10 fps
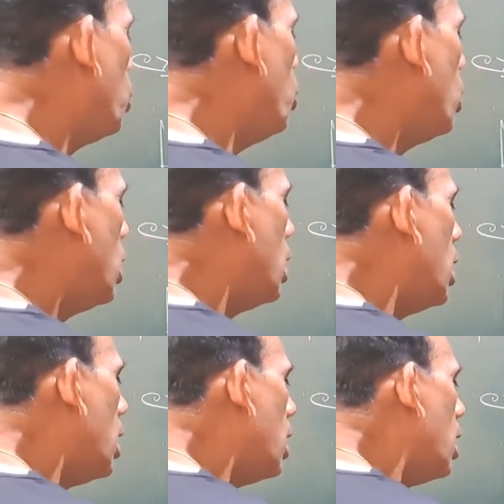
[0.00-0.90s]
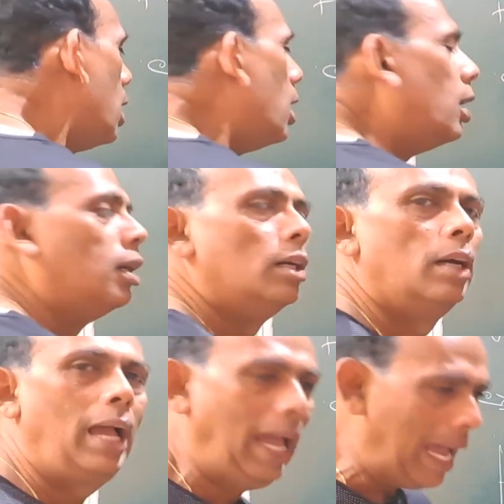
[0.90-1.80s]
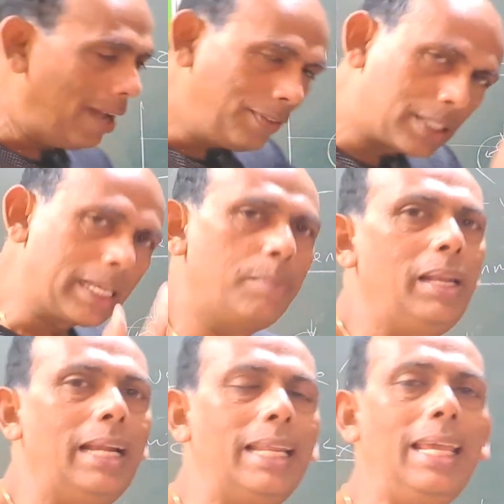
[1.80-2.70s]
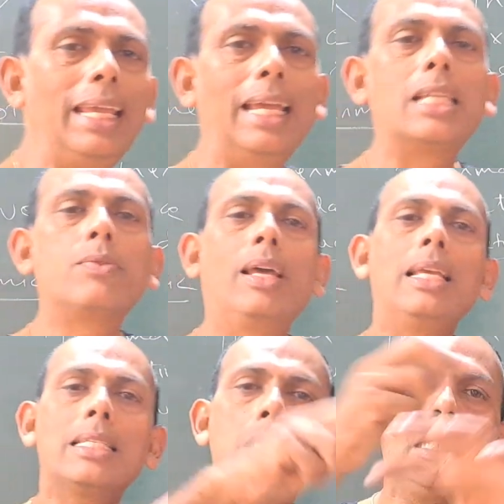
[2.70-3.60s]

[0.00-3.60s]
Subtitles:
to have stability as well as